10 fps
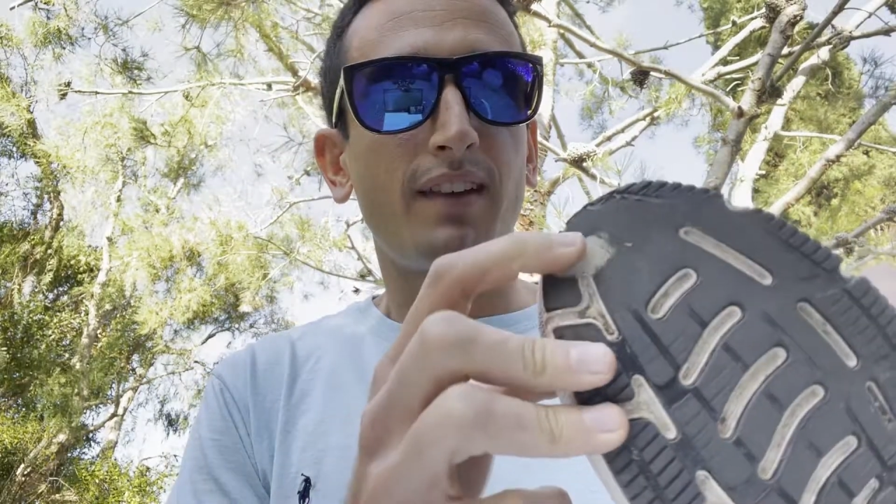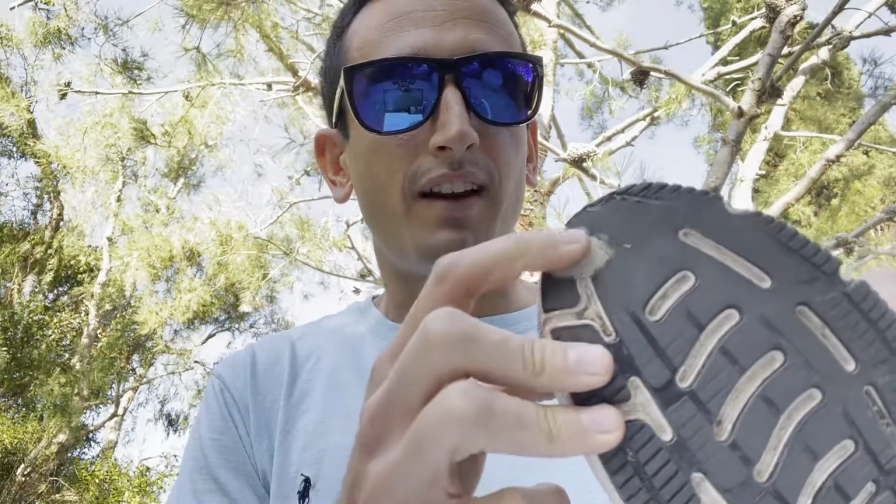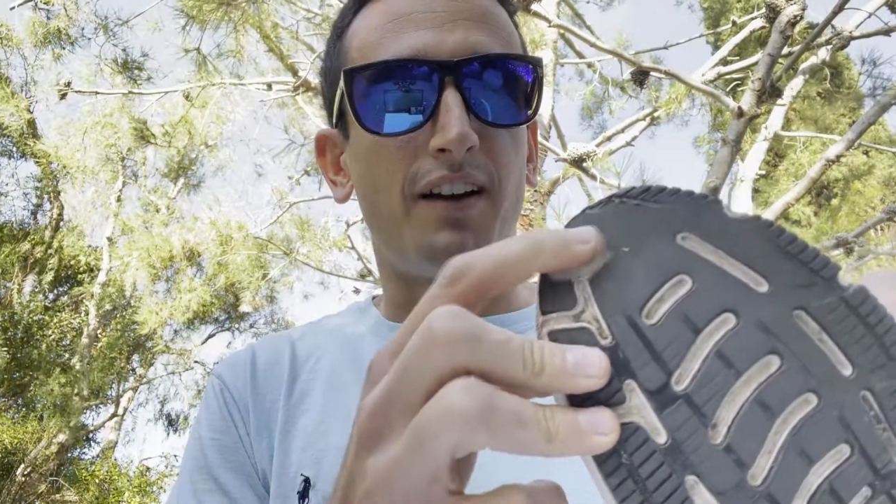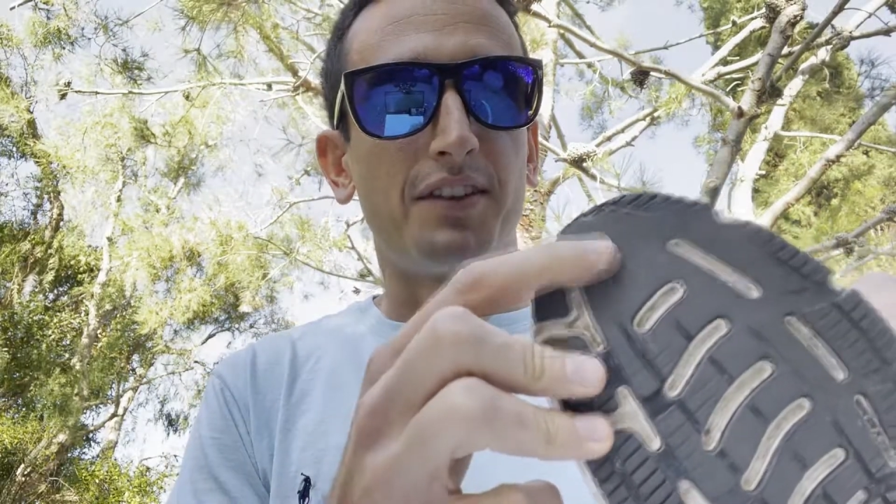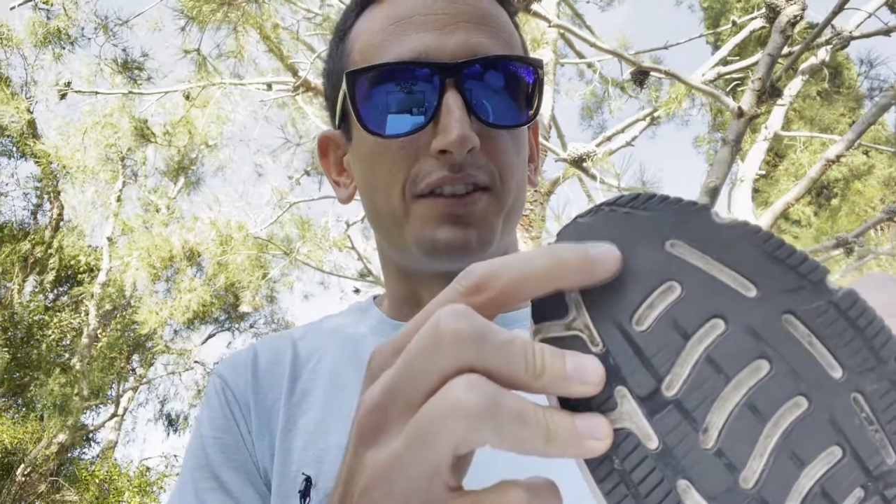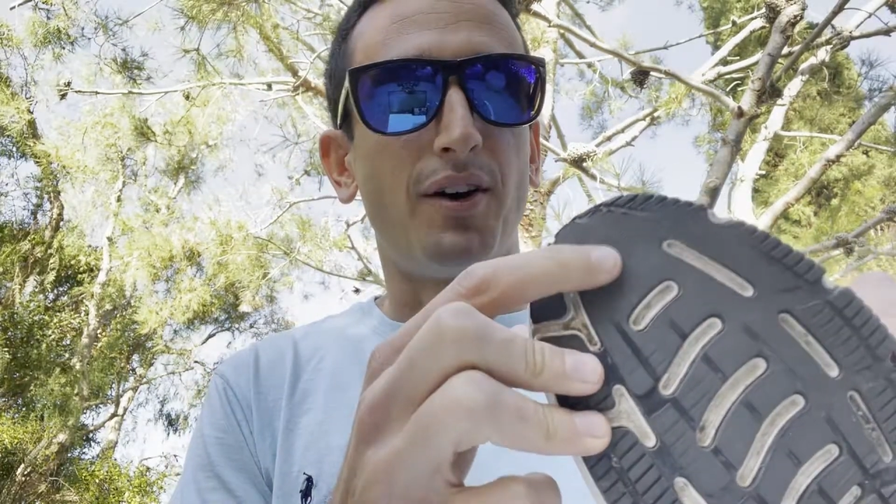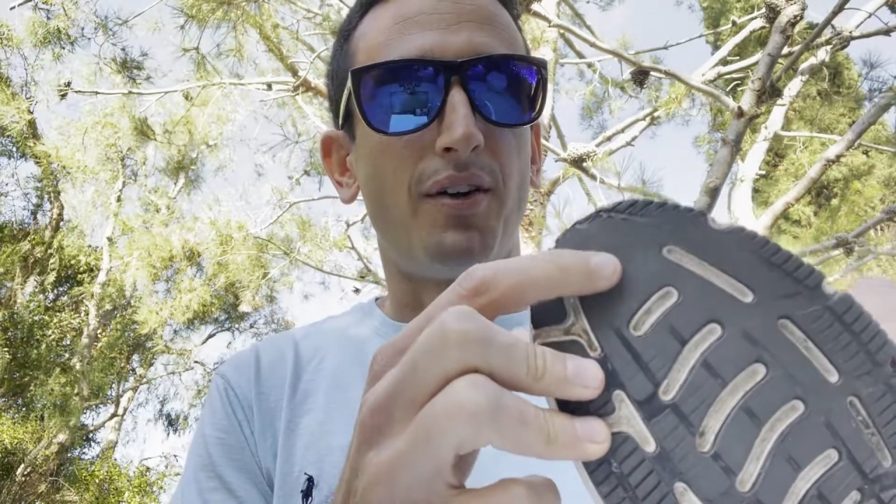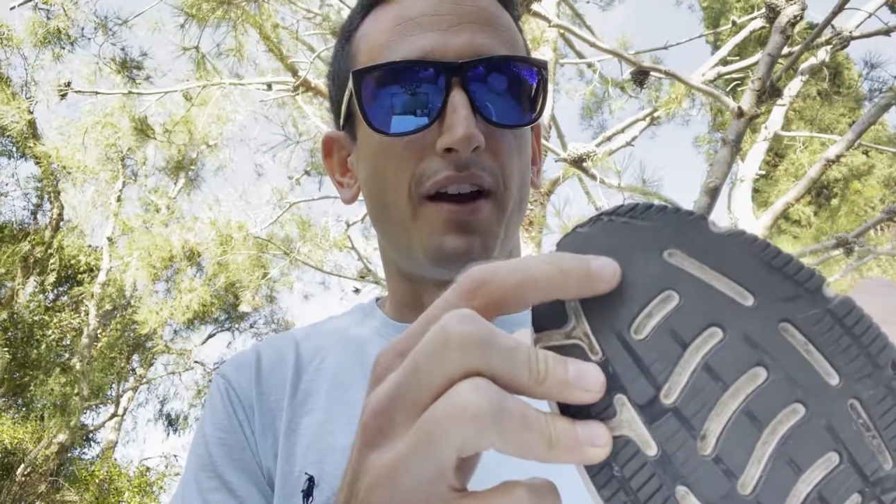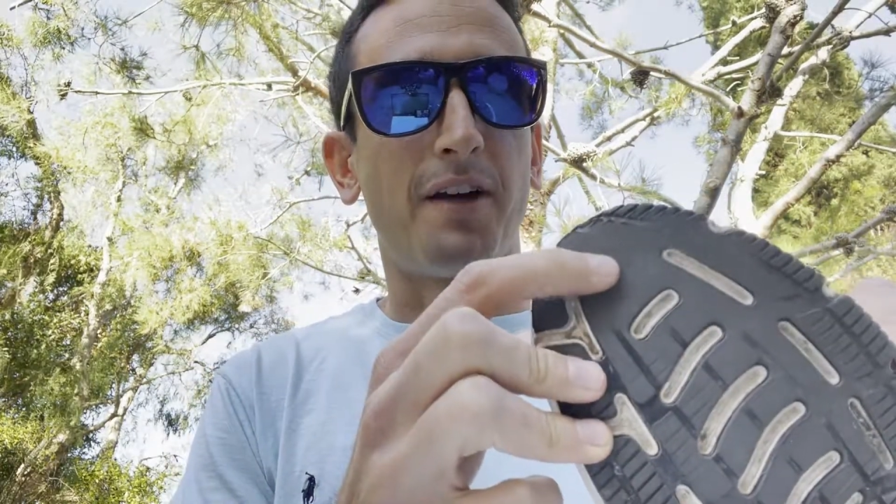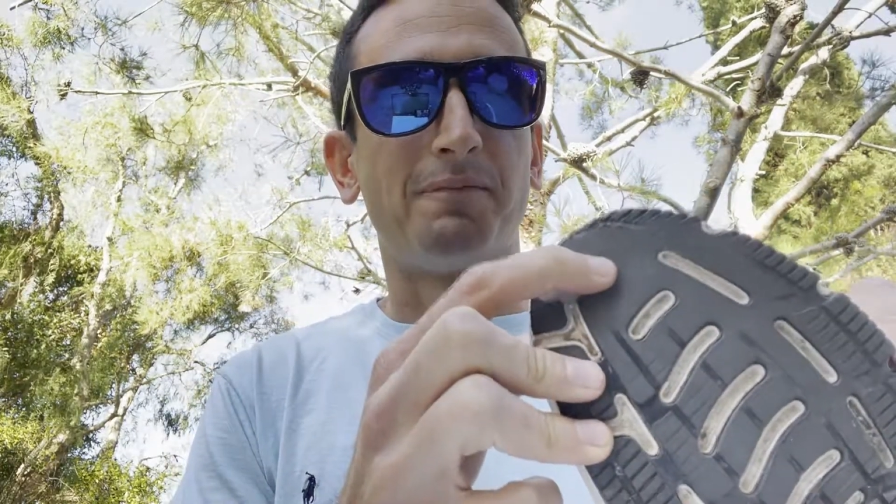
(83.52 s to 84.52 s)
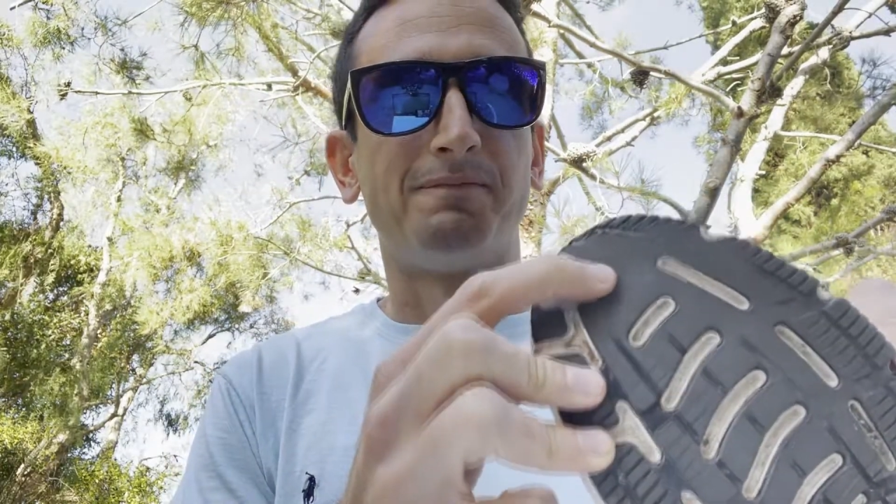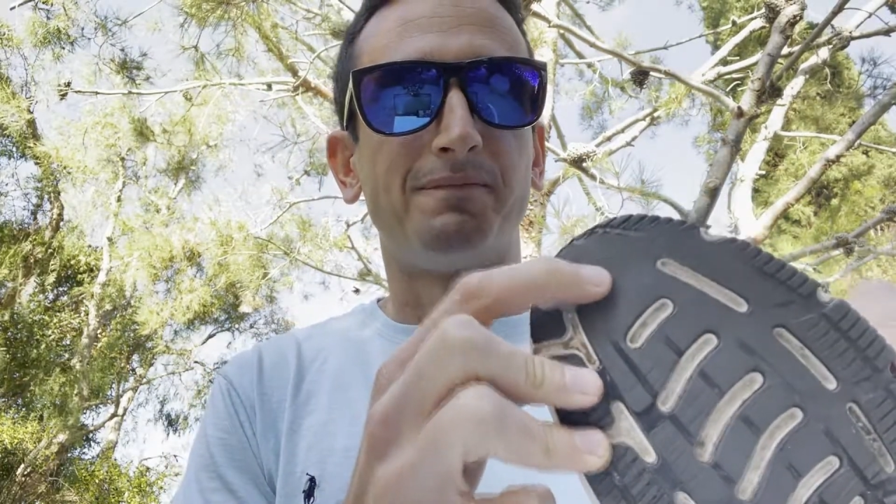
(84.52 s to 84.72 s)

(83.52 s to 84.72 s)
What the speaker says: the toe there,